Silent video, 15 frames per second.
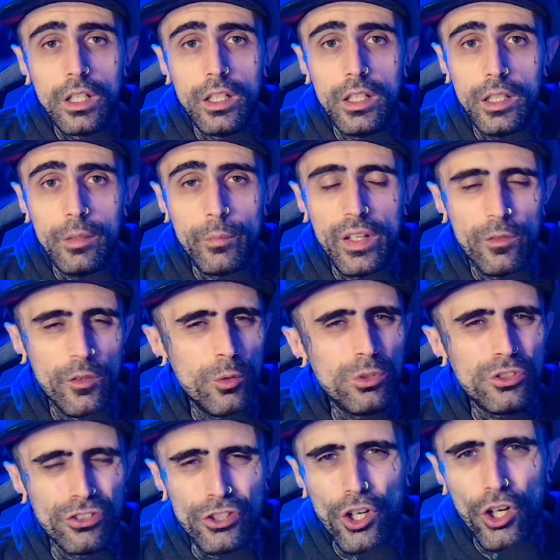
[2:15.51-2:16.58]
There
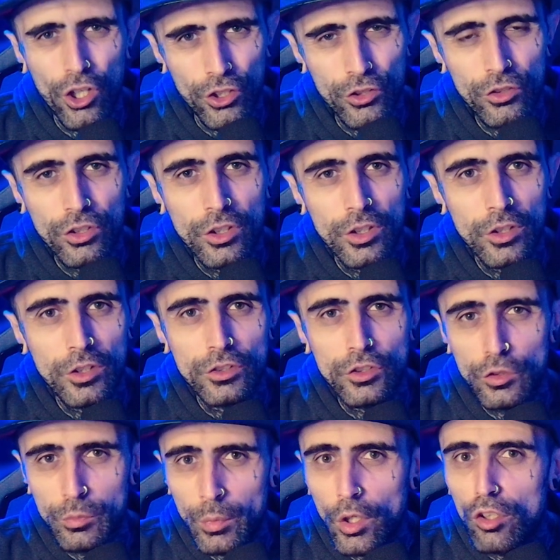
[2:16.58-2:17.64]
was an odd
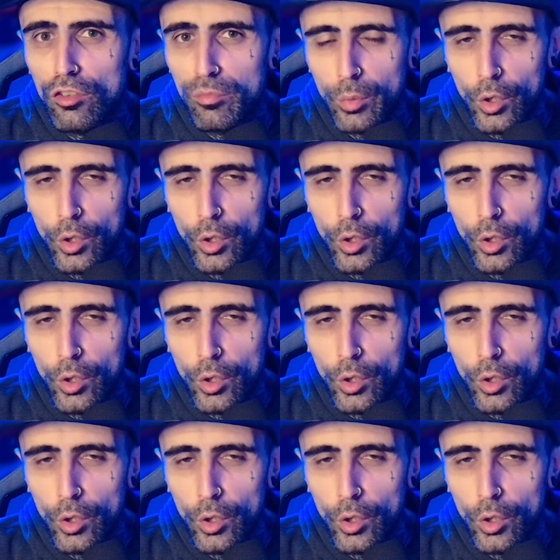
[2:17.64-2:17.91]
spot of